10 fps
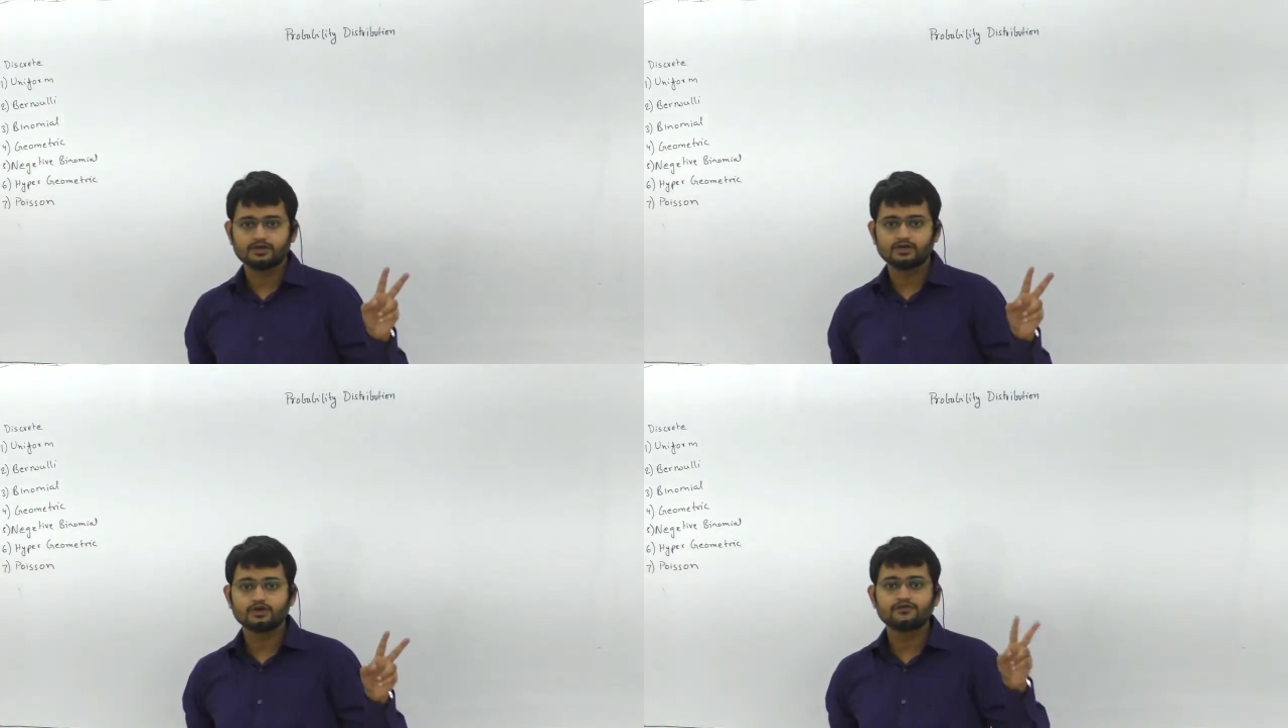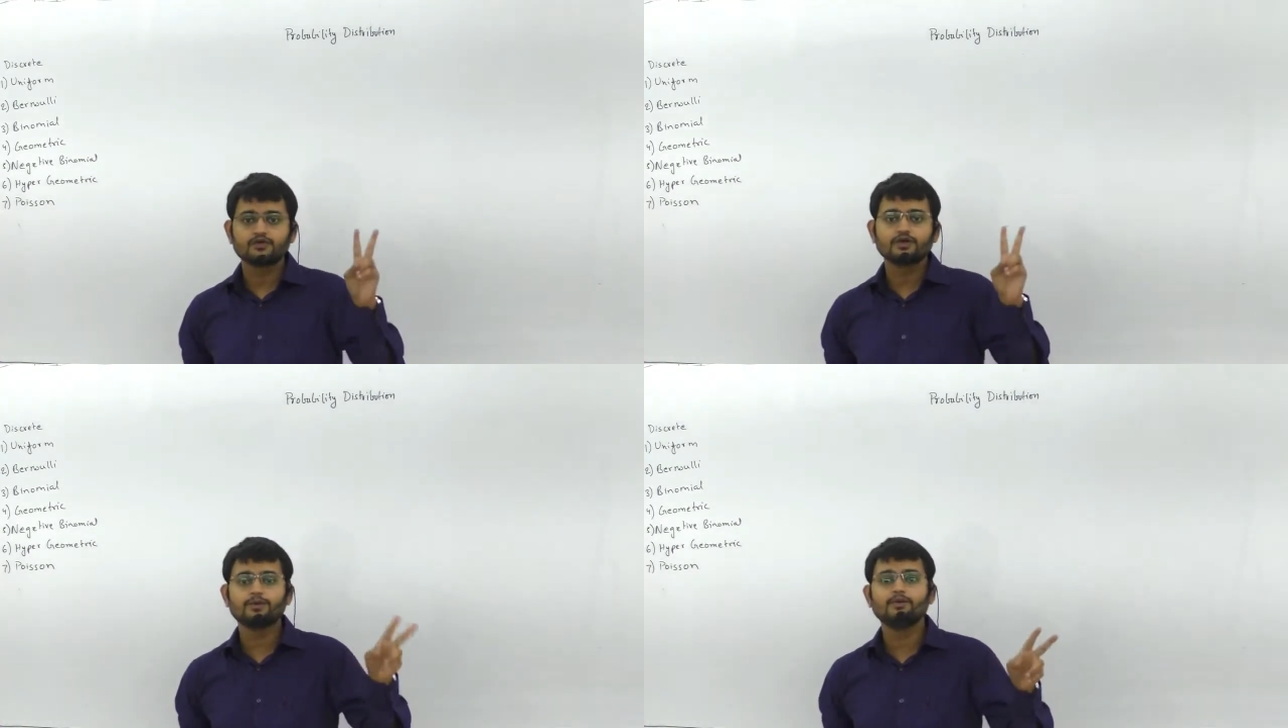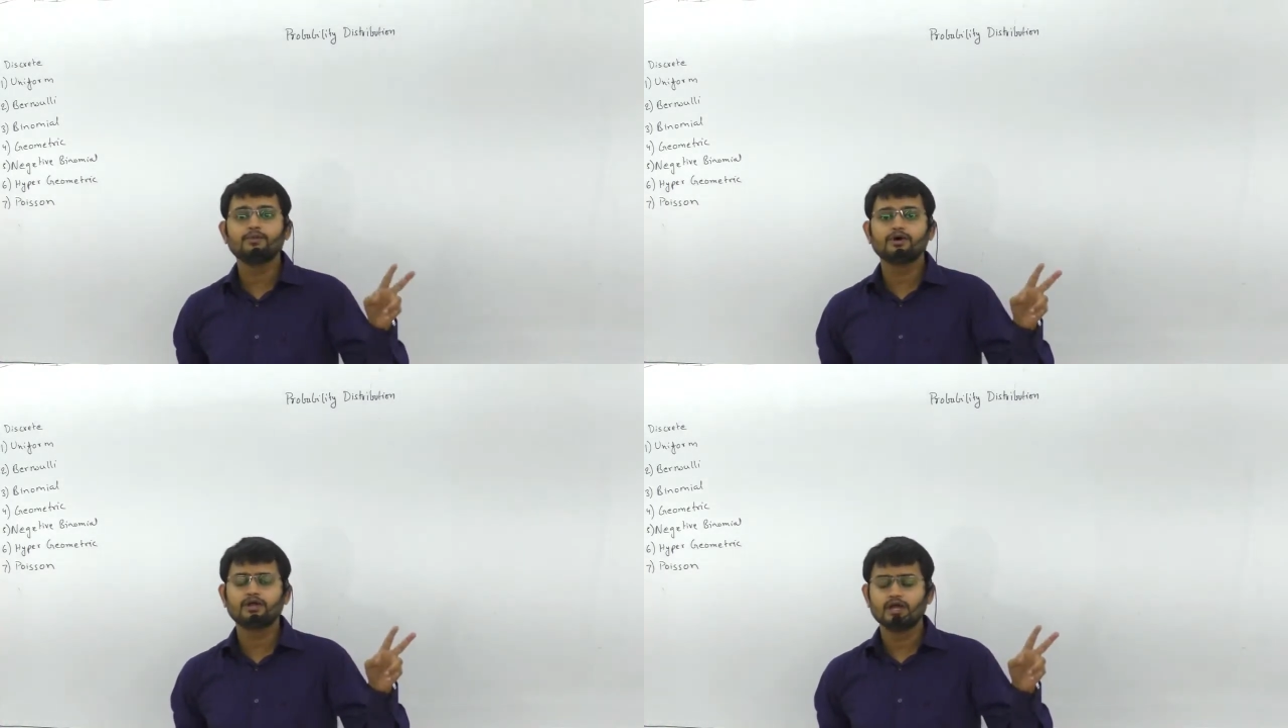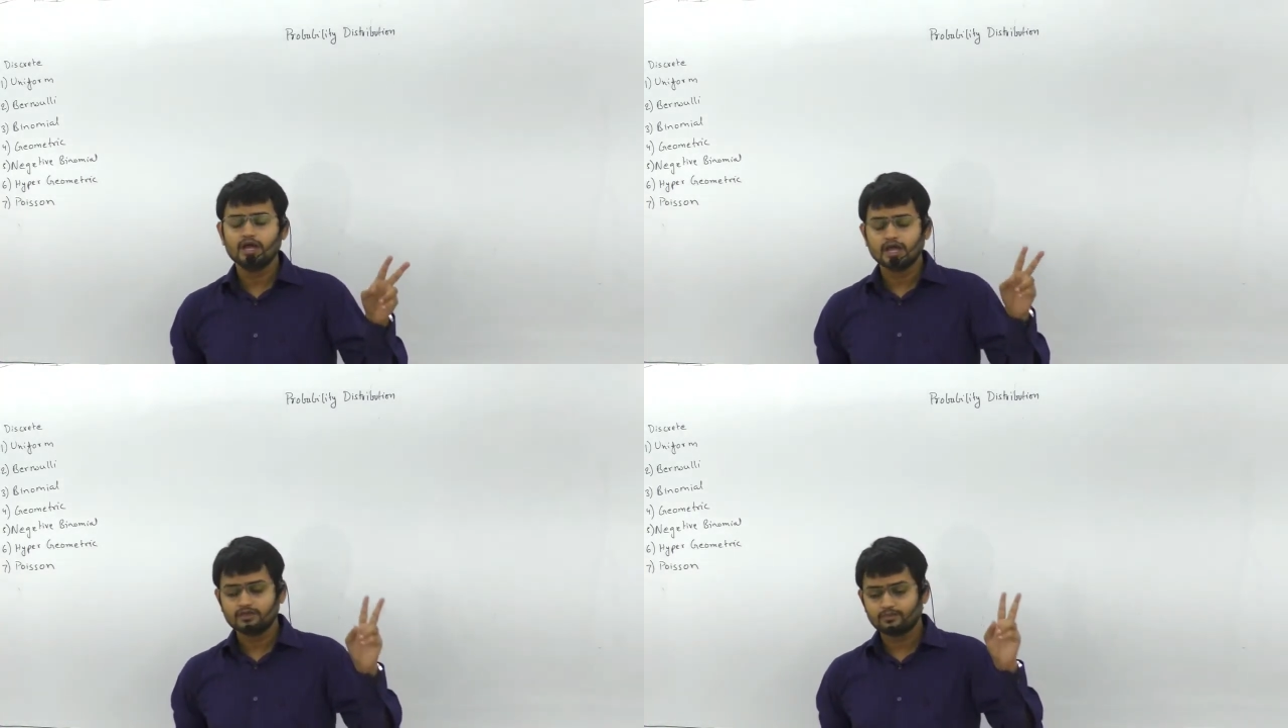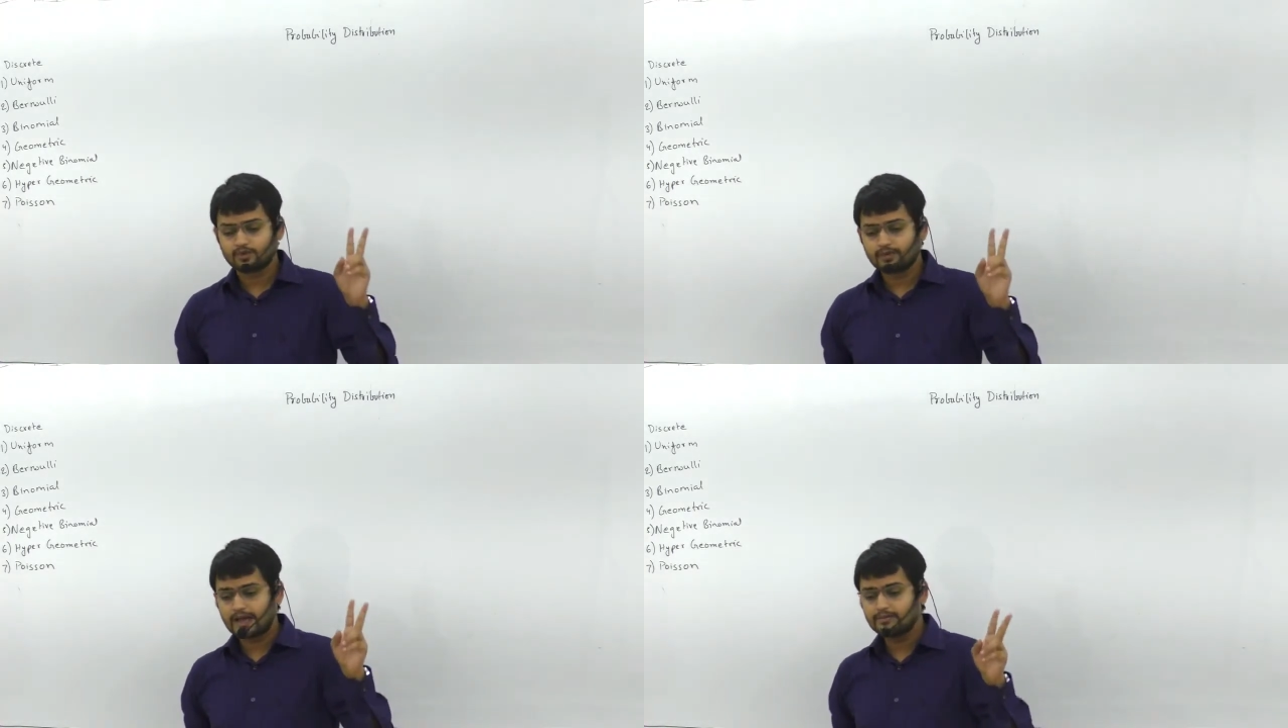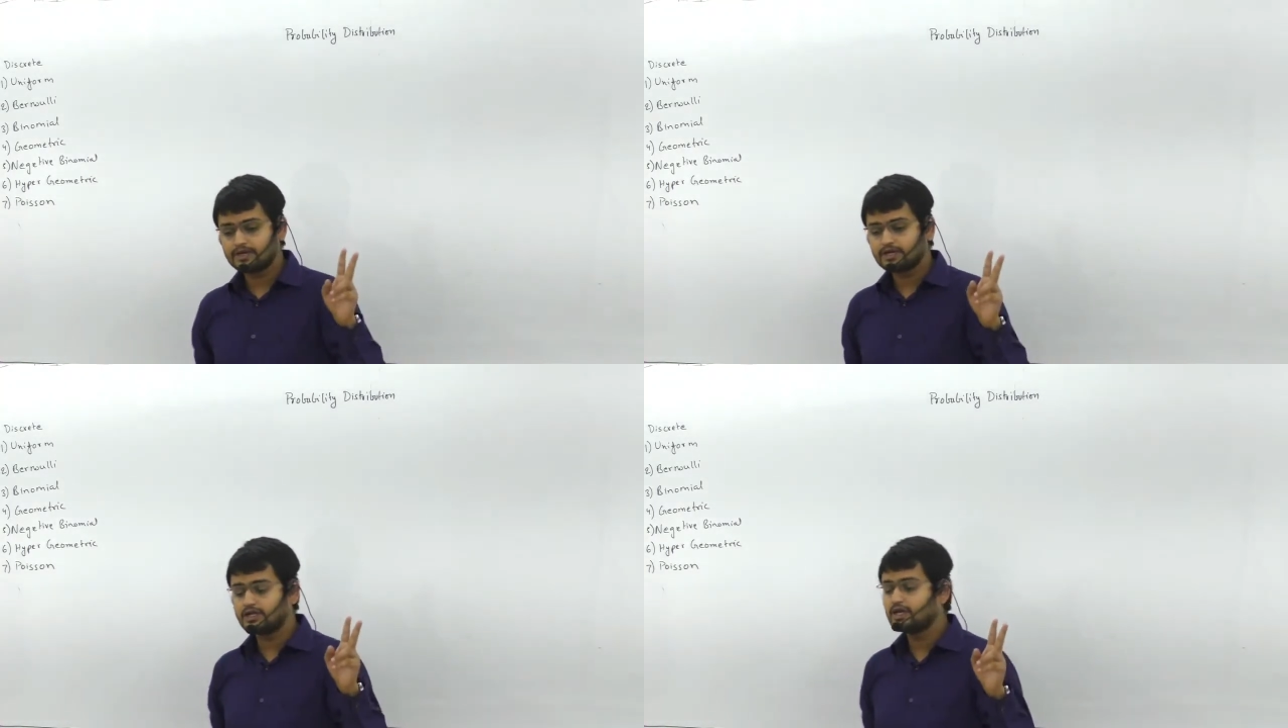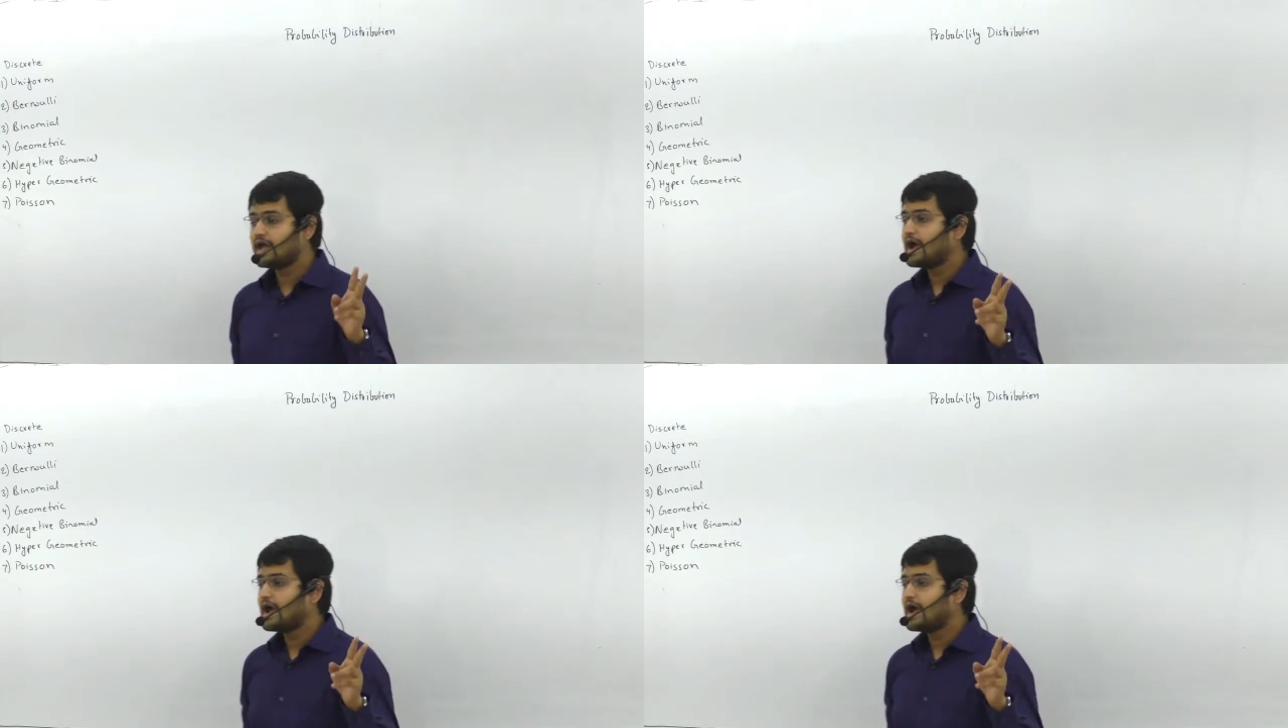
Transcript: If you remember, in probability,